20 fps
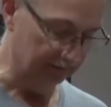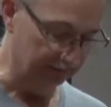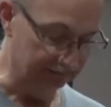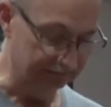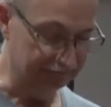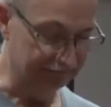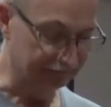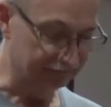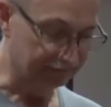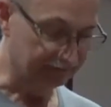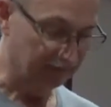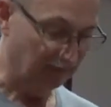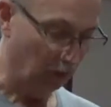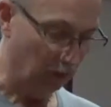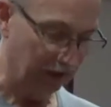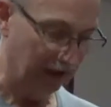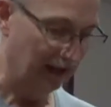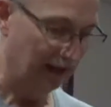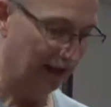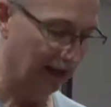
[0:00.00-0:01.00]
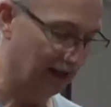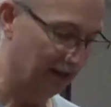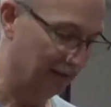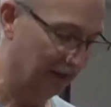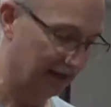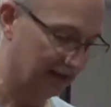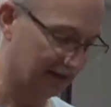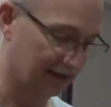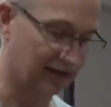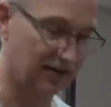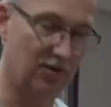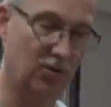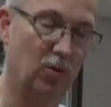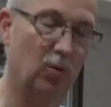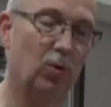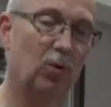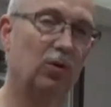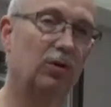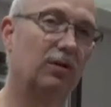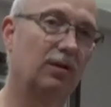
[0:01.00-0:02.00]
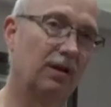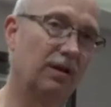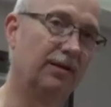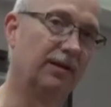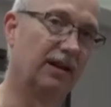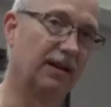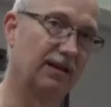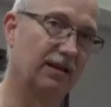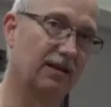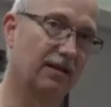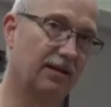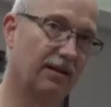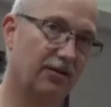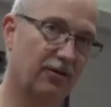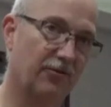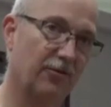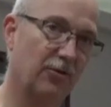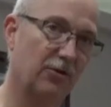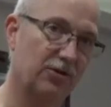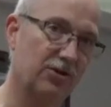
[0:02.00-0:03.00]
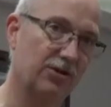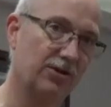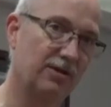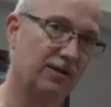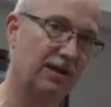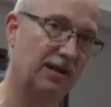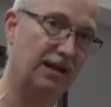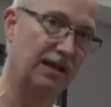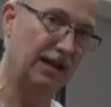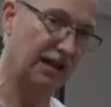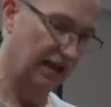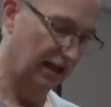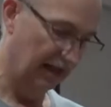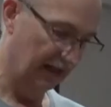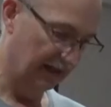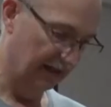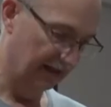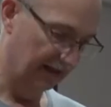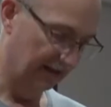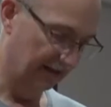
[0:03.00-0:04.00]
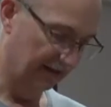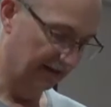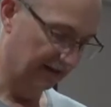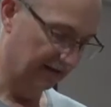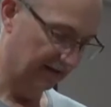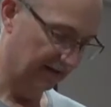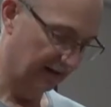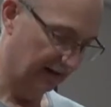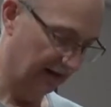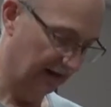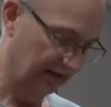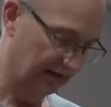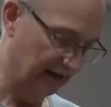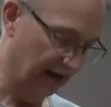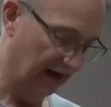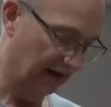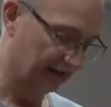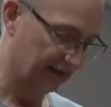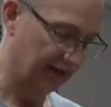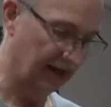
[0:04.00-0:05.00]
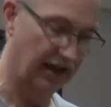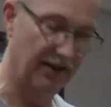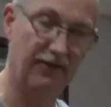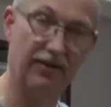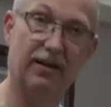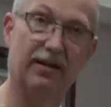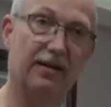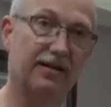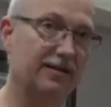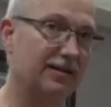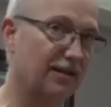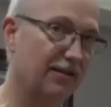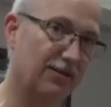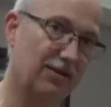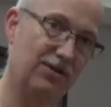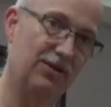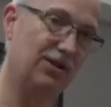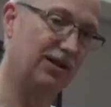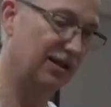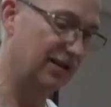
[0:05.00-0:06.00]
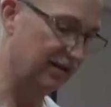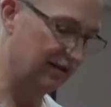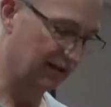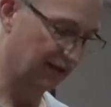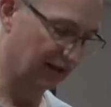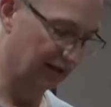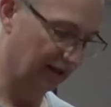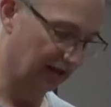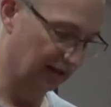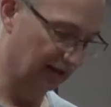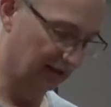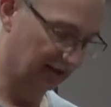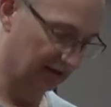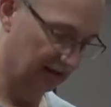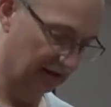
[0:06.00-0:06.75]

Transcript: one thing that kind of makes this cool, unlike the other version, is it's not as heavy. It doesn't have the cheese in it.